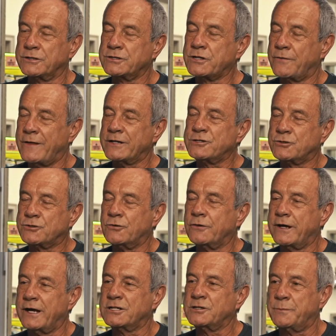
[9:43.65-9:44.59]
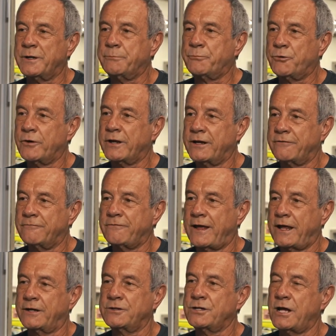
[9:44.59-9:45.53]
So that's turned out to be pretty
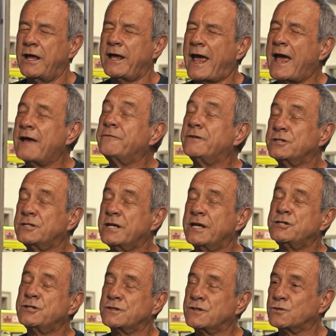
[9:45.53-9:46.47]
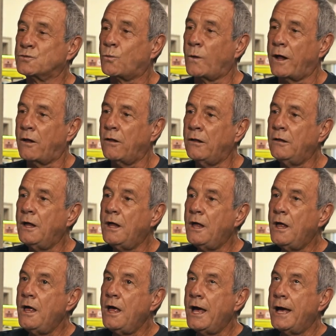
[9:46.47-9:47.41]
advantageous as well.
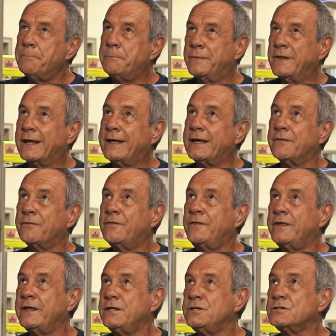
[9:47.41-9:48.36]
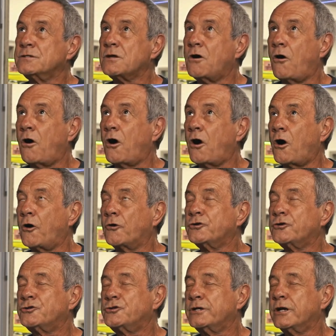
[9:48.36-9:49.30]
Again, these are
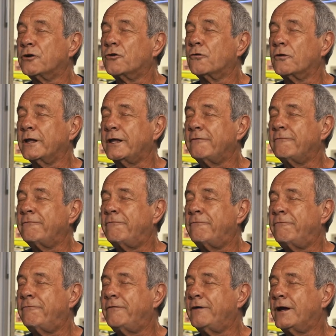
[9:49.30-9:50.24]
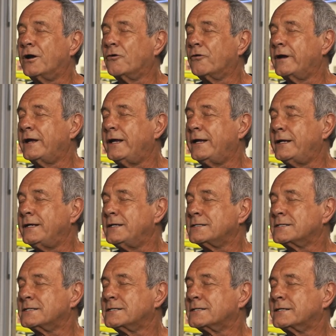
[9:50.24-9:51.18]
generally very
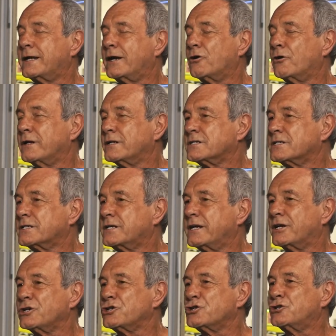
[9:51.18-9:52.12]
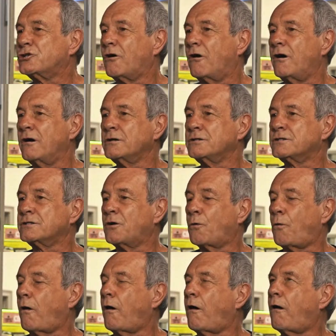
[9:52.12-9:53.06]
scared and skittish dogs,
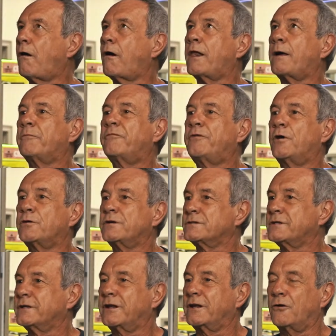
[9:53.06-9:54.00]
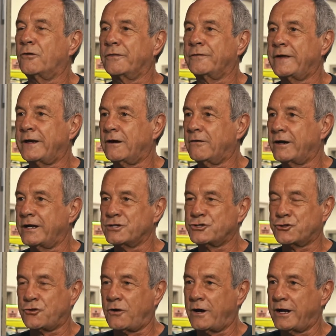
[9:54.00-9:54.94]
so all I'm focusing on there
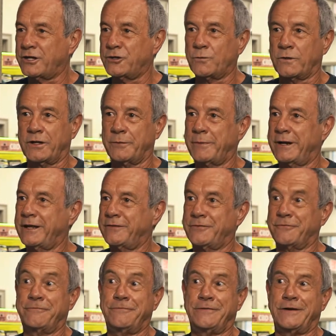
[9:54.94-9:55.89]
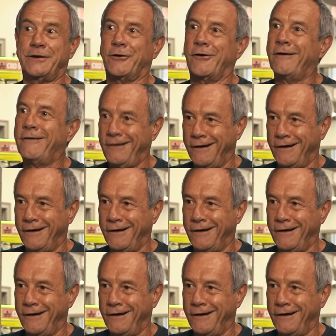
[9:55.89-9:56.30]
is trying to eliminate the fear.